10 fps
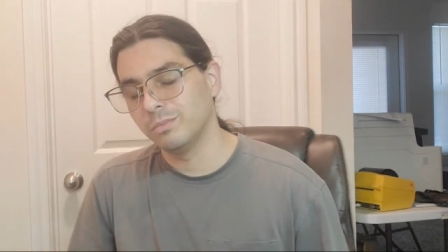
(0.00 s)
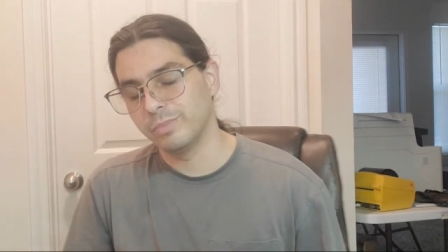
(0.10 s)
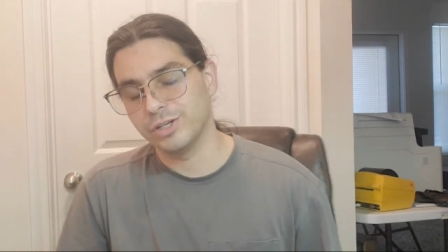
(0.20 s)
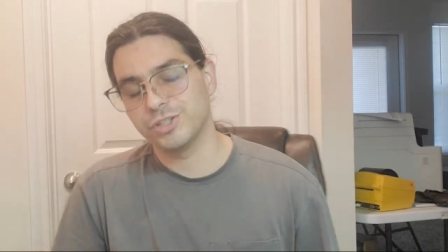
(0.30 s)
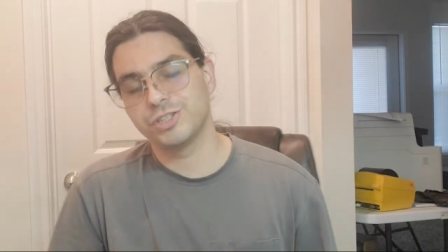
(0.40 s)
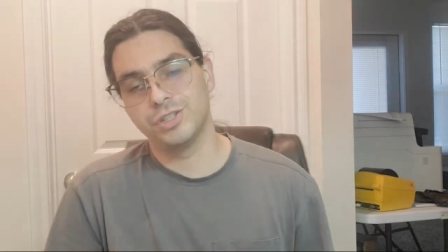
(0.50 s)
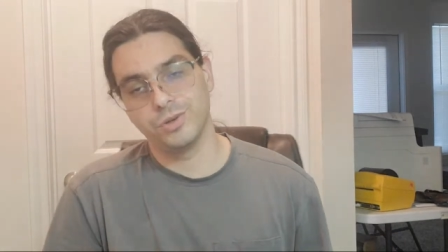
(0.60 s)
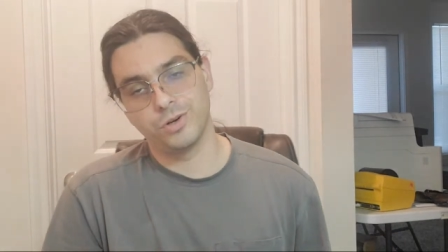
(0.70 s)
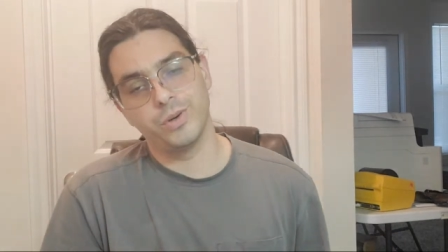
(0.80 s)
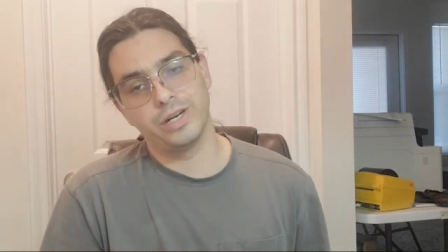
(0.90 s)
But you're
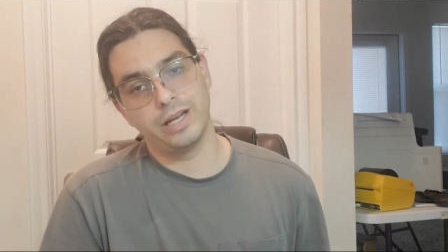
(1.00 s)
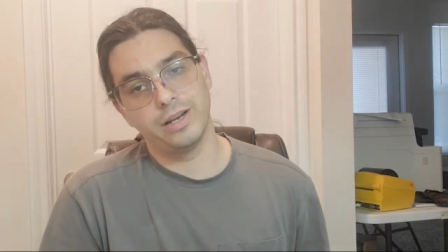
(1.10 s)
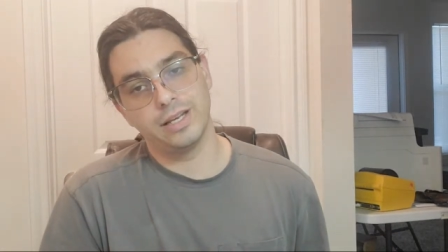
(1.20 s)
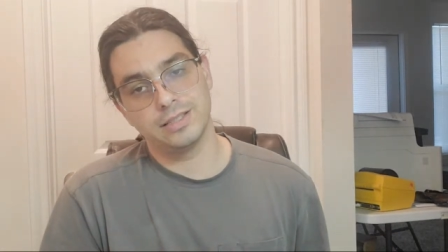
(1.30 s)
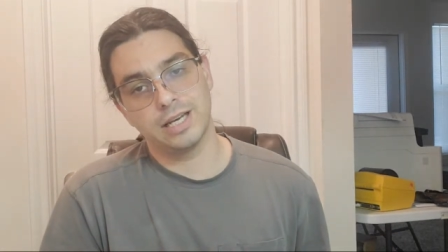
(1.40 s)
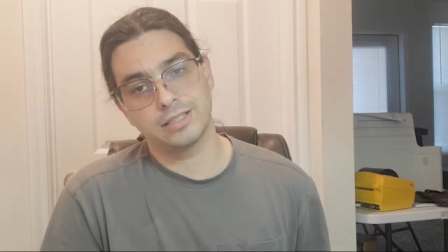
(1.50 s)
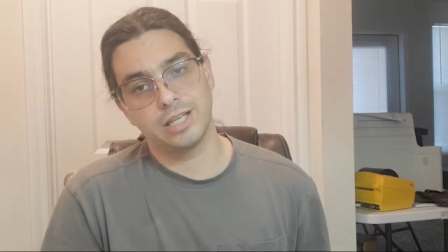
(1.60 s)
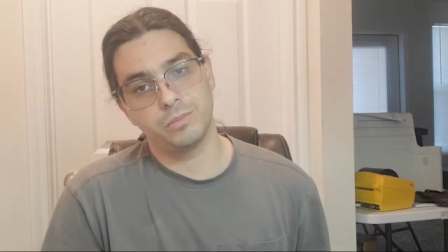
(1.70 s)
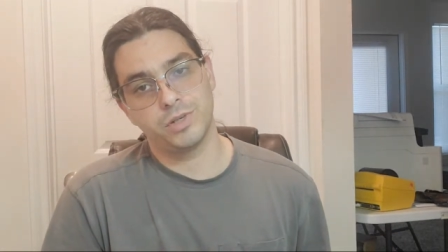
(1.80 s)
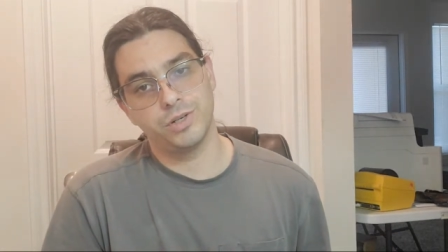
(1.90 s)
still going down the exact
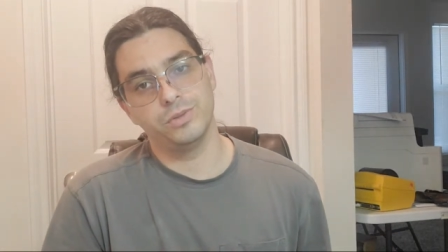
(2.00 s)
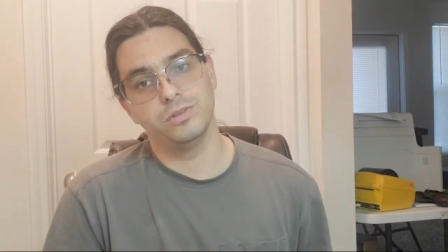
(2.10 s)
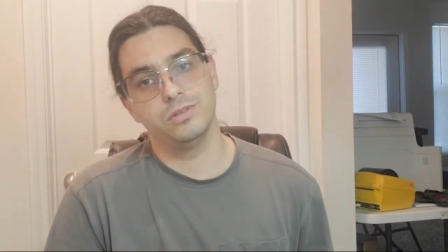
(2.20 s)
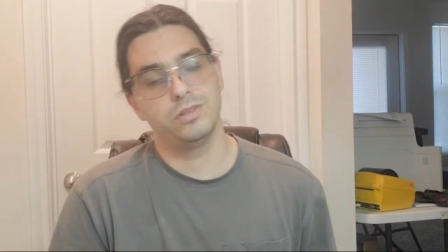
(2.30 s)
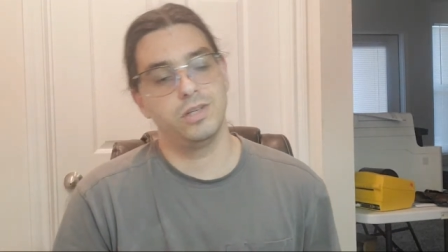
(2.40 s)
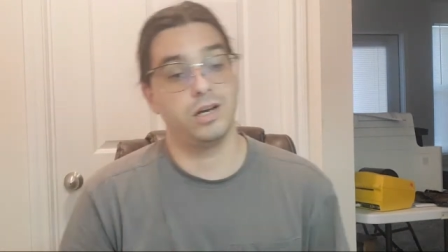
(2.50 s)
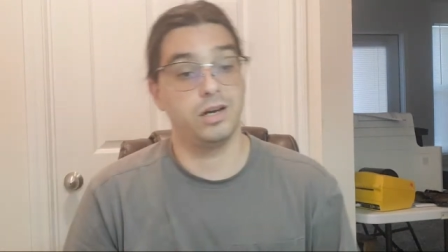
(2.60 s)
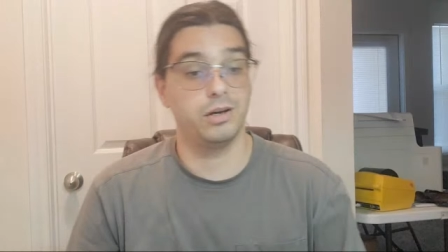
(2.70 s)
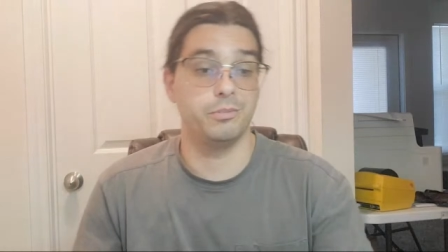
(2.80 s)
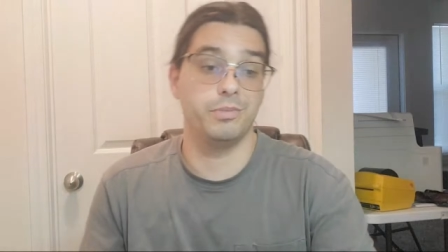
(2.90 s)
same road.
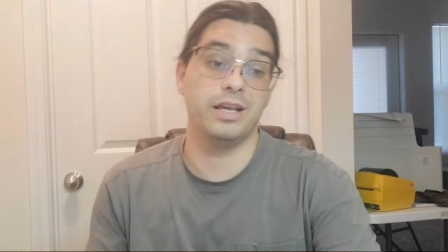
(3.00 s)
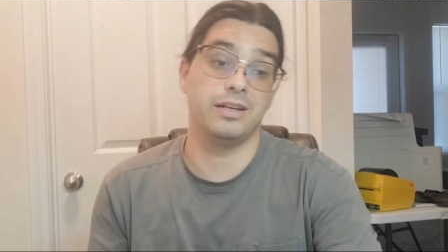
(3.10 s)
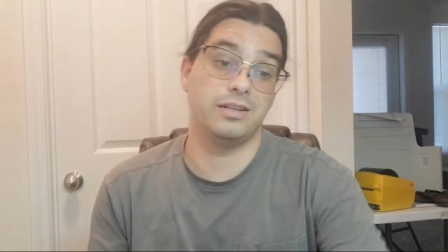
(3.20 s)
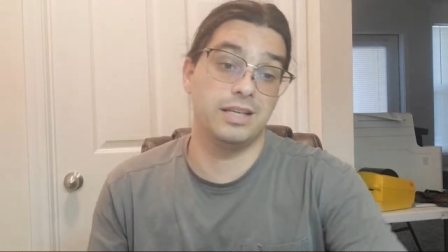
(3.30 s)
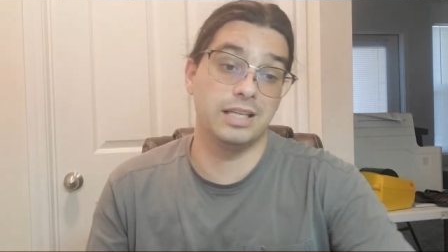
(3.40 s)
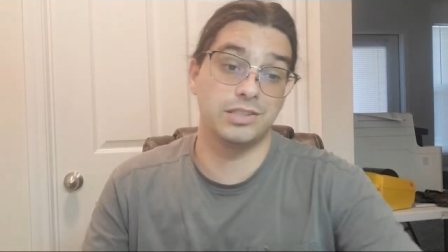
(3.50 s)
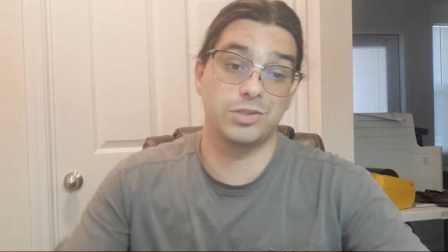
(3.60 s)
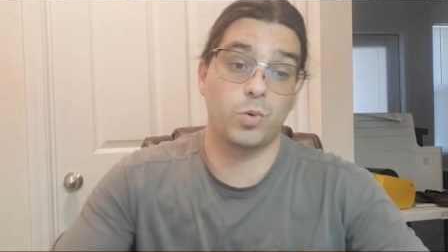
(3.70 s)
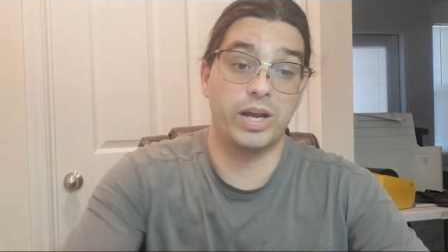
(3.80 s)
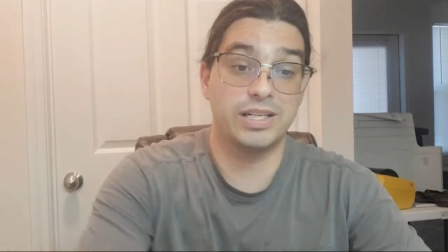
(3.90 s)
It gets
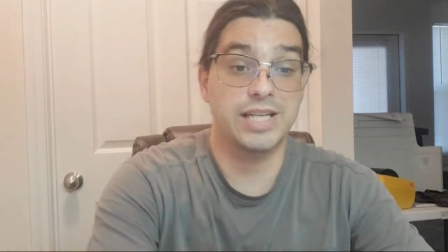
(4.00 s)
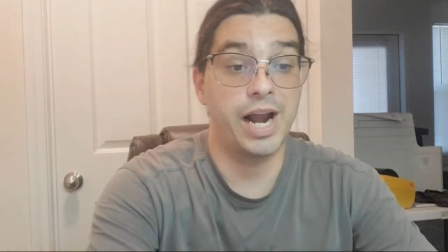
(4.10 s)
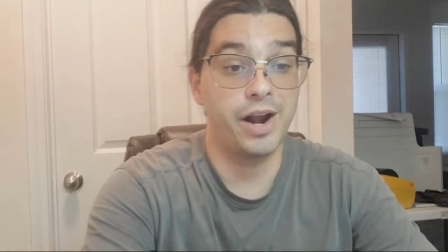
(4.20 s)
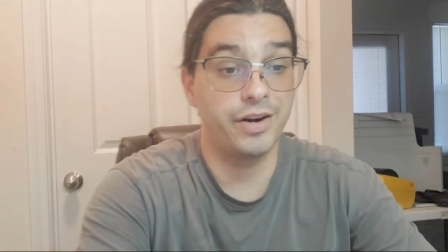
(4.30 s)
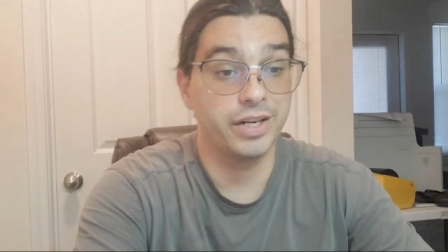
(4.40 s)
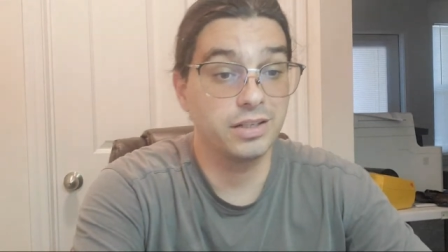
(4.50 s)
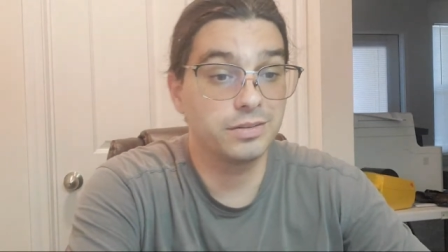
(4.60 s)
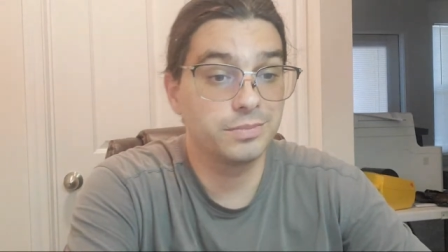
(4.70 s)
quite tiring.